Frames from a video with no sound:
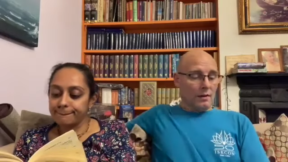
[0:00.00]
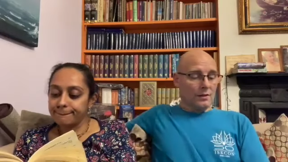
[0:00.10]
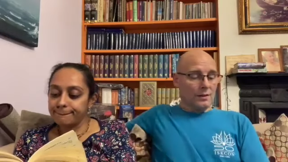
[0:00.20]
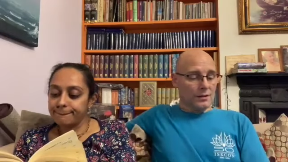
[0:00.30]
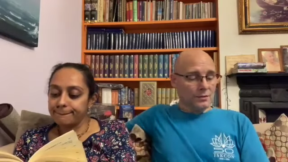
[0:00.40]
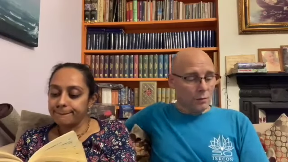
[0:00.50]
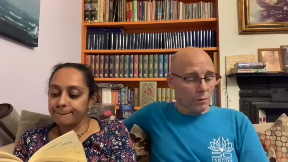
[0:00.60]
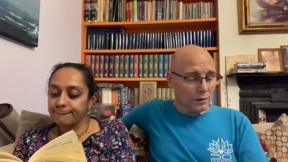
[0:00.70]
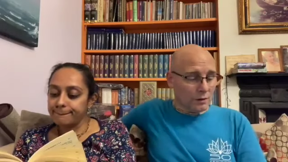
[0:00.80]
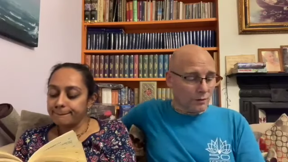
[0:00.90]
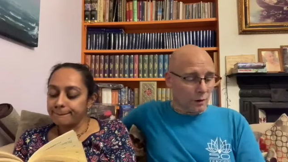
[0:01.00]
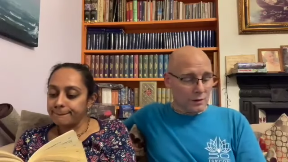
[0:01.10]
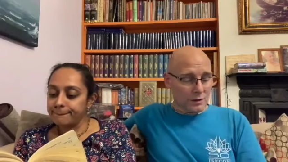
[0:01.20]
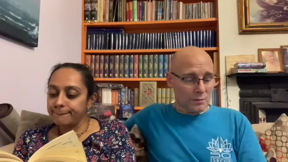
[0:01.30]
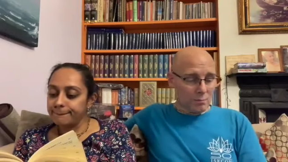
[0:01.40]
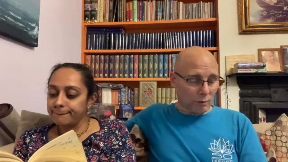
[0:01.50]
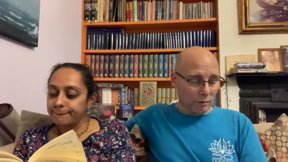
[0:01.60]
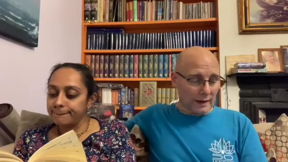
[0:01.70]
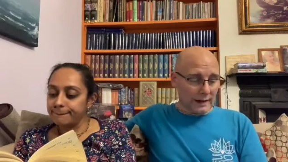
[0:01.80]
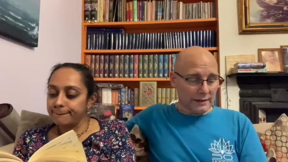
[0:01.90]
Speaker 1: These four devotees
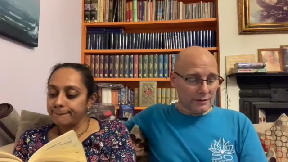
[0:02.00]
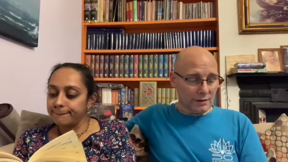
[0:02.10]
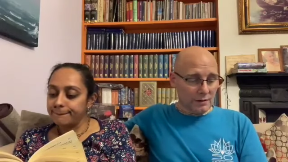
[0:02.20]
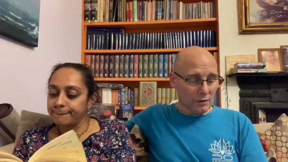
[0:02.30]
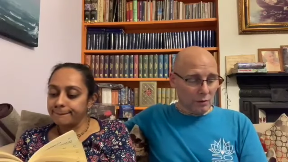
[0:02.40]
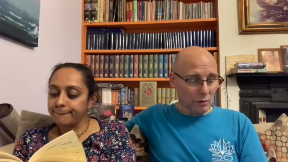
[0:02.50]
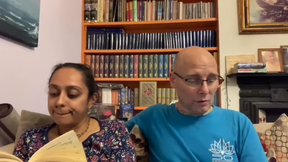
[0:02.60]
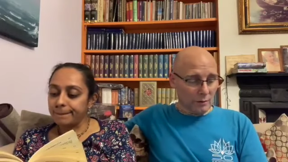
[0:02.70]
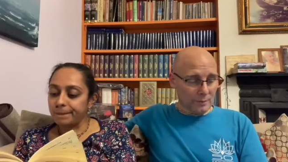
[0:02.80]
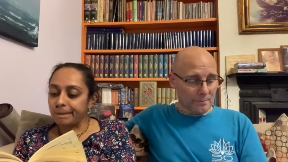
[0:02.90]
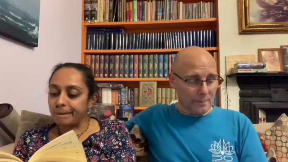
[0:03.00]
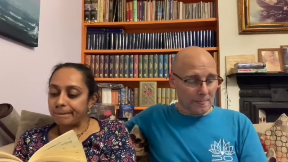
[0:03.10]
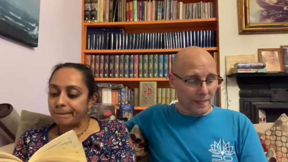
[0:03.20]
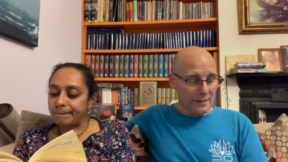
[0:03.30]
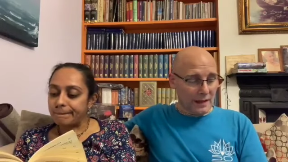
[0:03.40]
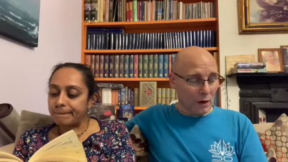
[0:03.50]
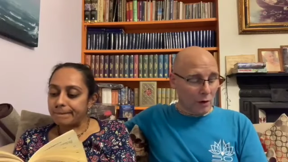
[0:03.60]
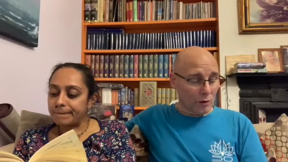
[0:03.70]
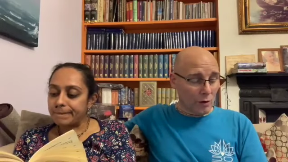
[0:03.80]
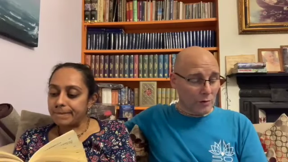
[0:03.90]
prayed to the Lord that
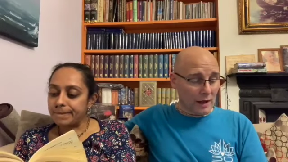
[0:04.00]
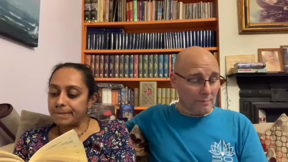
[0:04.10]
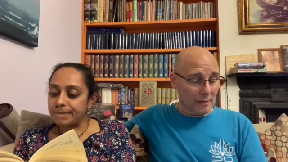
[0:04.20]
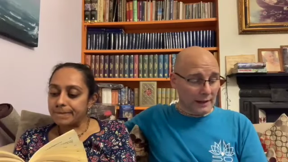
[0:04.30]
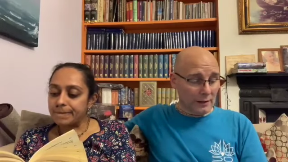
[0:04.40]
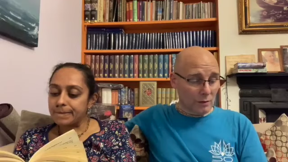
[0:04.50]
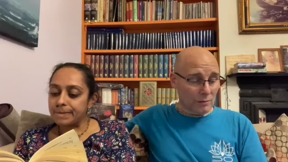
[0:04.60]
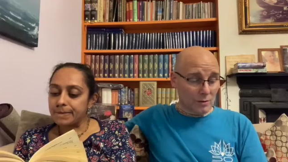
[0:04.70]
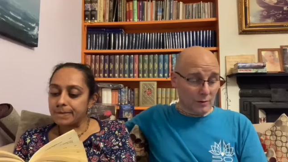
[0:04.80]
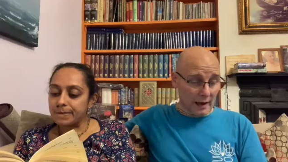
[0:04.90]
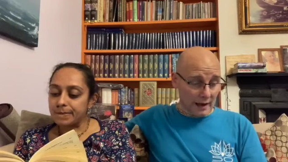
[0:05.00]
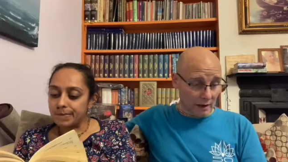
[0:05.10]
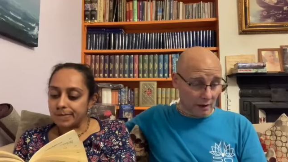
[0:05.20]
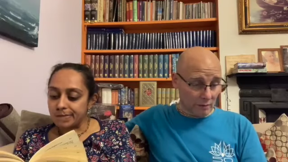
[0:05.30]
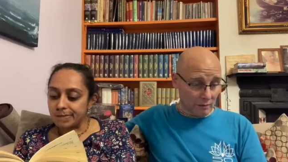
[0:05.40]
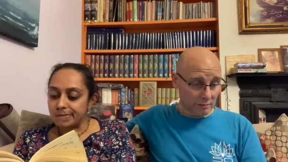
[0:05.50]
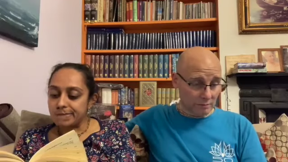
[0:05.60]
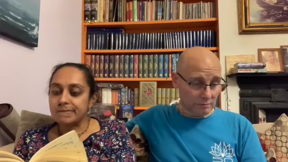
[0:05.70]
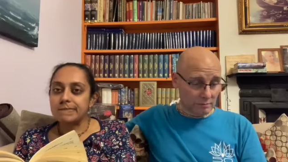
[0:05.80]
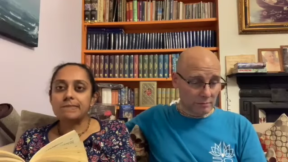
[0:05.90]
although they might go to hell
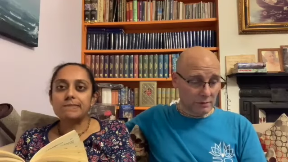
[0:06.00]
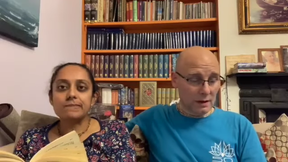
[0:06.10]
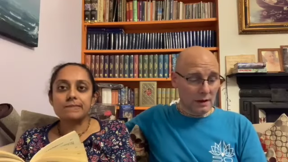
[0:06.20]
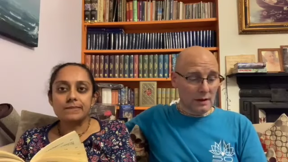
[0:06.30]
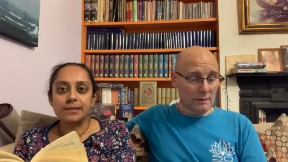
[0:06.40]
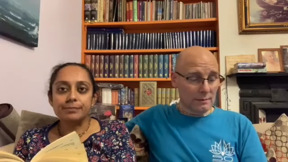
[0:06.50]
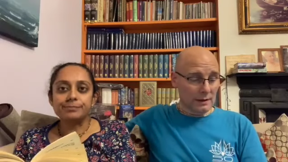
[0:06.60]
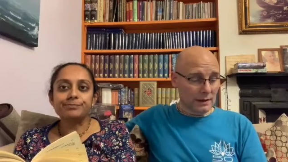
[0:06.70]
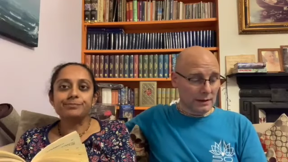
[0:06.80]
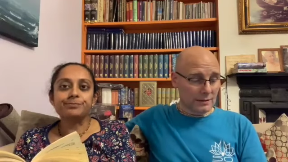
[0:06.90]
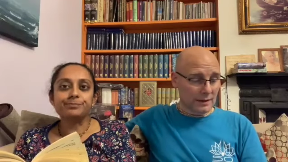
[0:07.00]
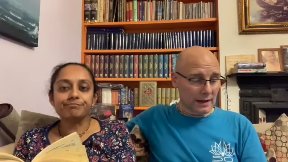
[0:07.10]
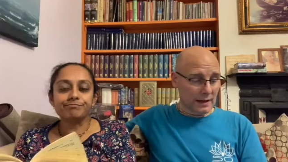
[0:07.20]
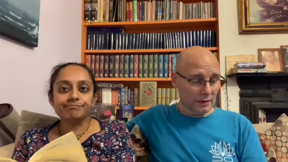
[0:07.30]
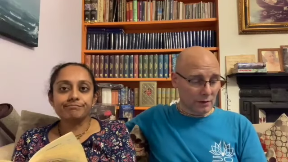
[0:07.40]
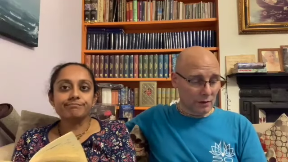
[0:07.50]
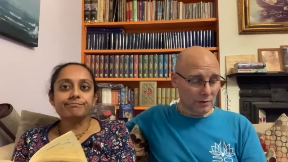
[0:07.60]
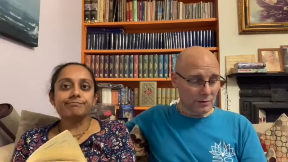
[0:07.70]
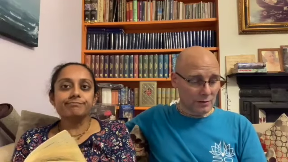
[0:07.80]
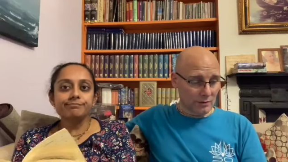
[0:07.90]
because they had
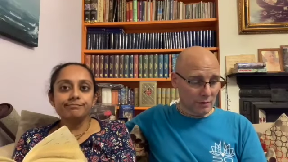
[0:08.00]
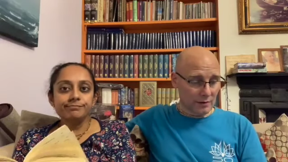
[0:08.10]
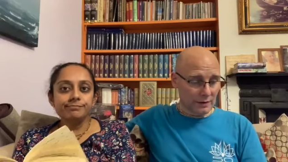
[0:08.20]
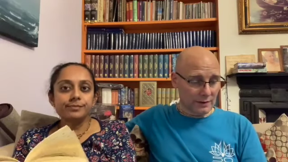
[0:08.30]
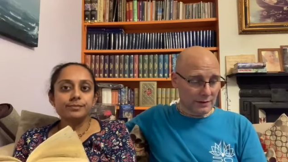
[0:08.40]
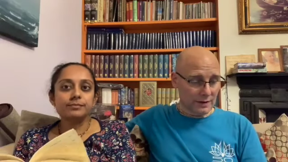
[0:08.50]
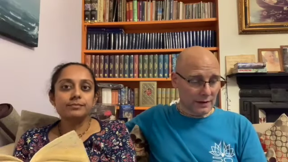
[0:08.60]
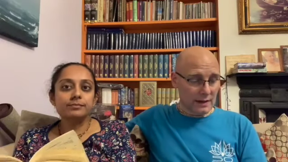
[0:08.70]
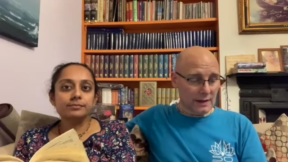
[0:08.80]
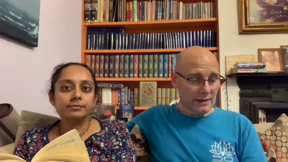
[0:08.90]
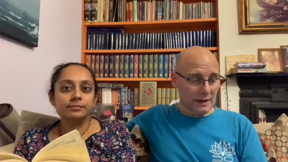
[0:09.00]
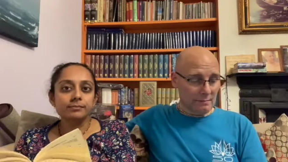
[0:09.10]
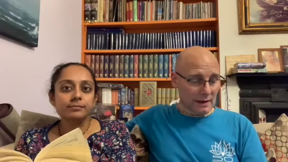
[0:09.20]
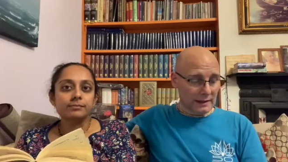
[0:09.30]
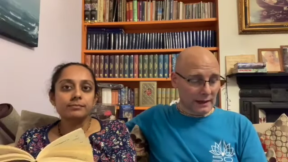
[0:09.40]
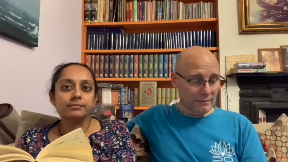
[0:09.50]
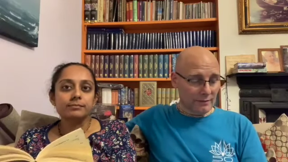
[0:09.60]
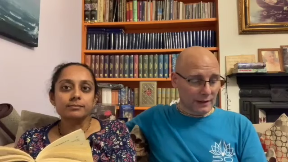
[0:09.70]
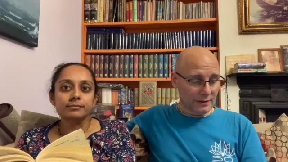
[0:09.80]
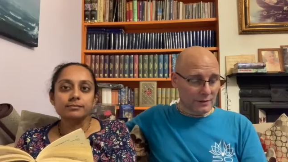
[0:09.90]
cursed devotees, they might not
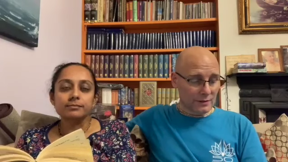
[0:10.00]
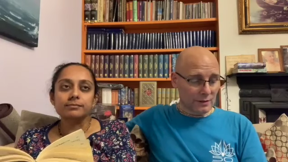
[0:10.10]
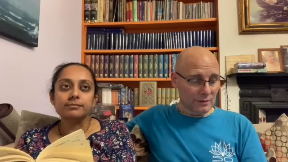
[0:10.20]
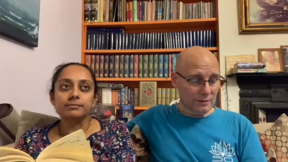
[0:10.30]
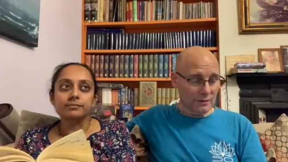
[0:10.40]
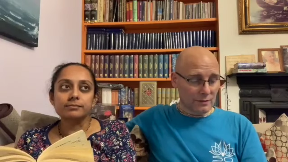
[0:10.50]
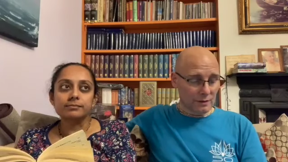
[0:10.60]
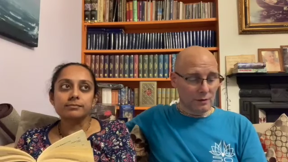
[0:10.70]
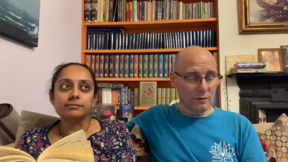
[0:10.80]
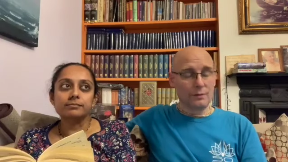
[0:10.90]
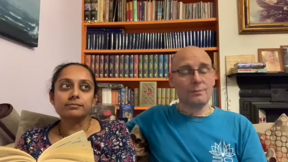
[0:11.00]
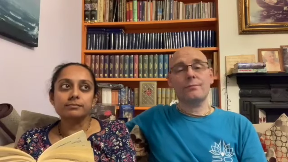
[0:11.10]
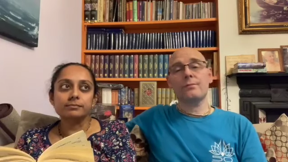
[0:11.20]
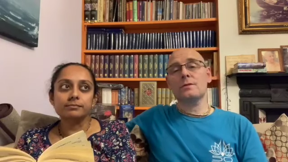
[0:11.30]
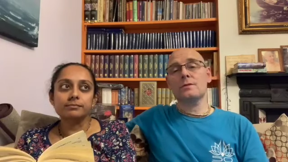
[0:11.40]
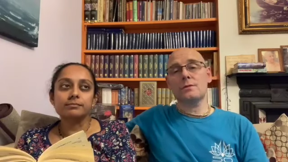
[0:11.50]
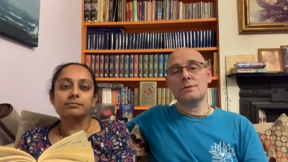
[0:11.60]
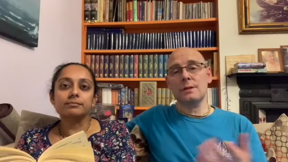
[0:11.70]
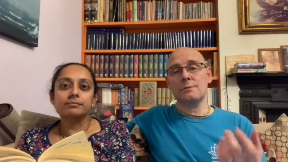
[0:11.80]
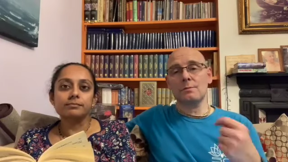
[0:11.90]
forget the service of the Lord. So it
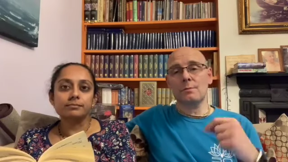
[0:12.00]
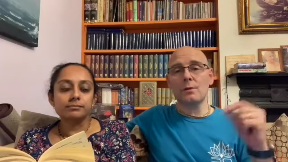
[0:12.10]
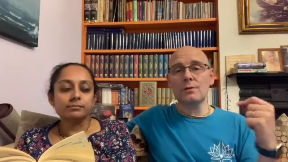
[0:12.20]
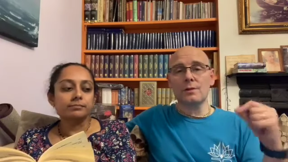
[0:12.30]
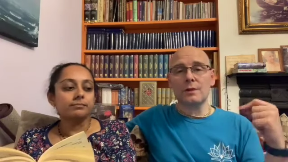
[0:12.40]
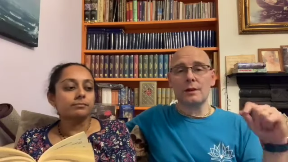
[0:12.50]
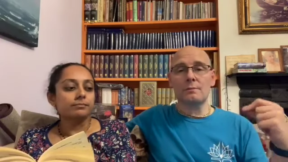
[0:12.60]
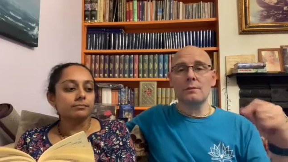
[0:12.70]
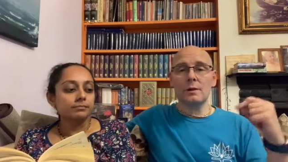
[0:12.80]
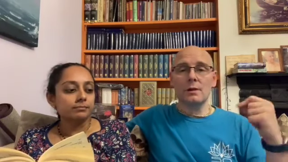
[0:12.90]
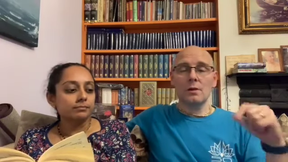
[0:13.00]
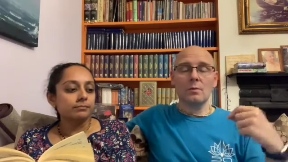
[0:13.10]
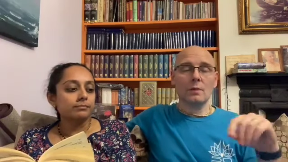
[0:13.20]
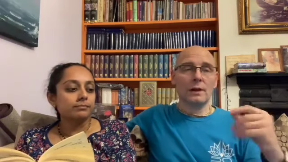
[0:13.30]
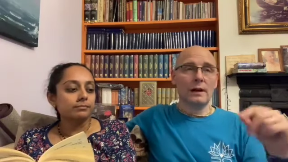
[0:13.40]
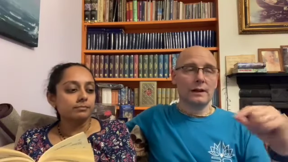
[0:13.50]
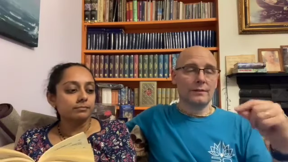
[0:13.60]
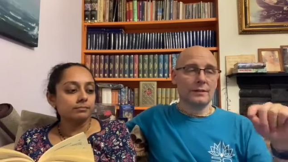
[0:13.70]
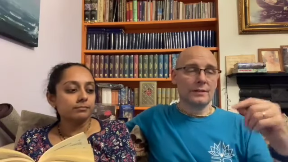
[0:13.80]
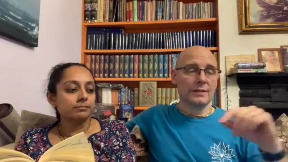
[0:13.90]
seems both of them were kind of
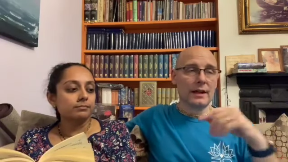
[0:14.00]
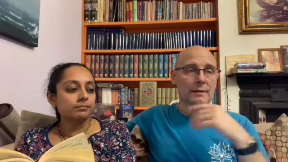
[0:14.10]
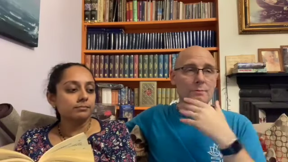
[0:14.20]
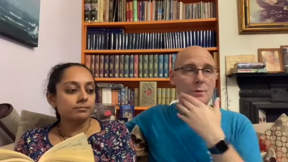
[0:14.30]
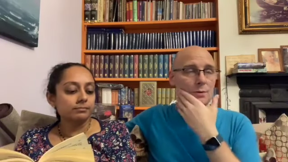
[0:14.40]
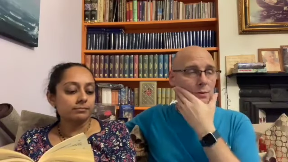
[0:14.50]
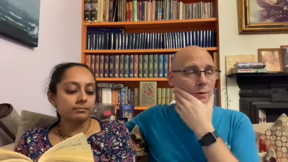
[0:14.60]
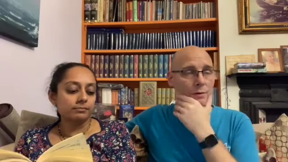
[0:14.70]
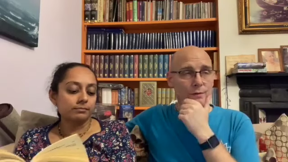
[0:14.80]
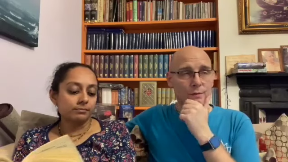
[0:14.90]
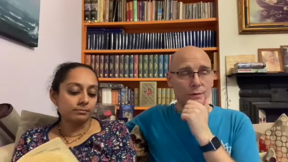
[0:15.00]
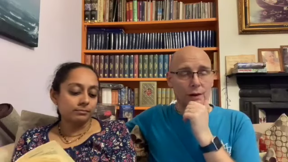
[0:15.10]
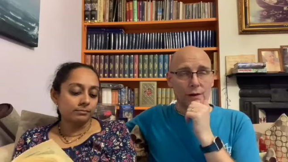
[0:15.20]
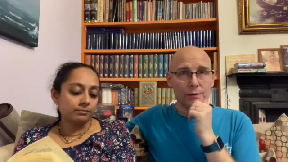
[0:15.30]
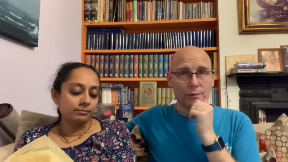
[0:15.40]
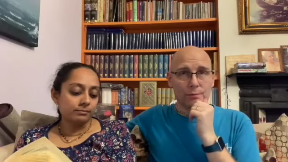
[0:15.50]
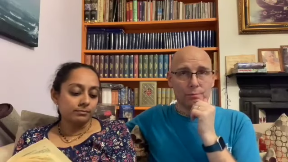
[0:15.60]
in the same mood of of